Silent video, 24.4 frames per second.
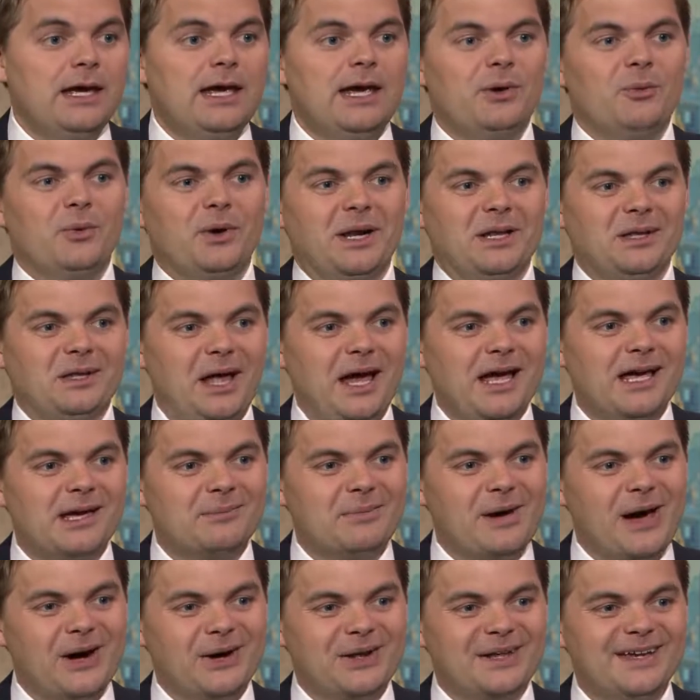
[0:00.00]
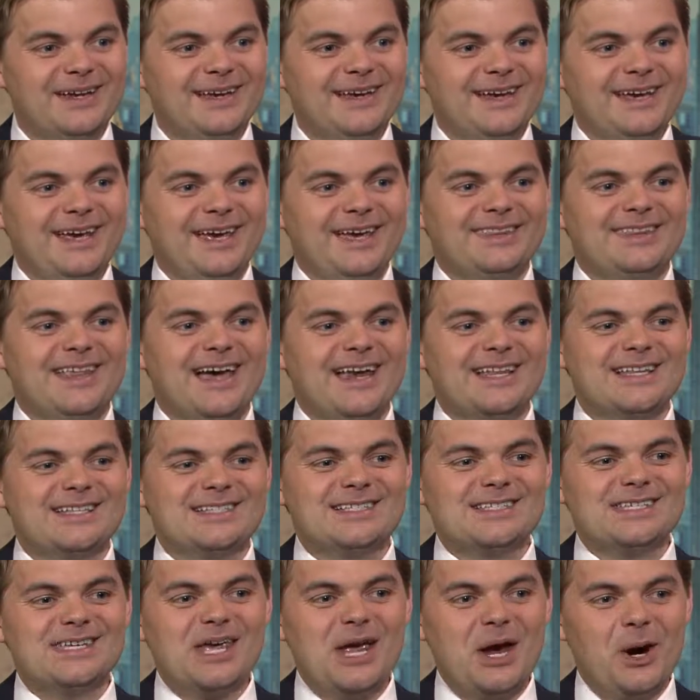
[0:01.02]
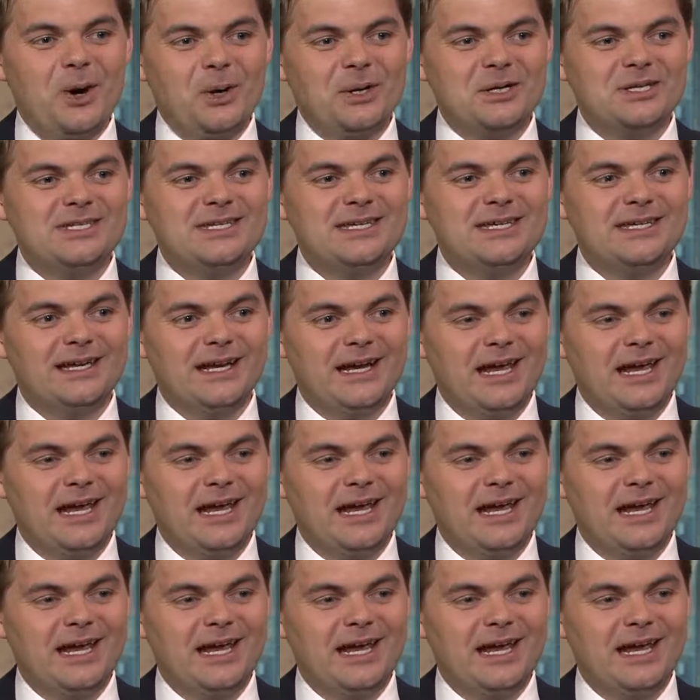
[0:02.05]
And what I like about it, that it's guaranteed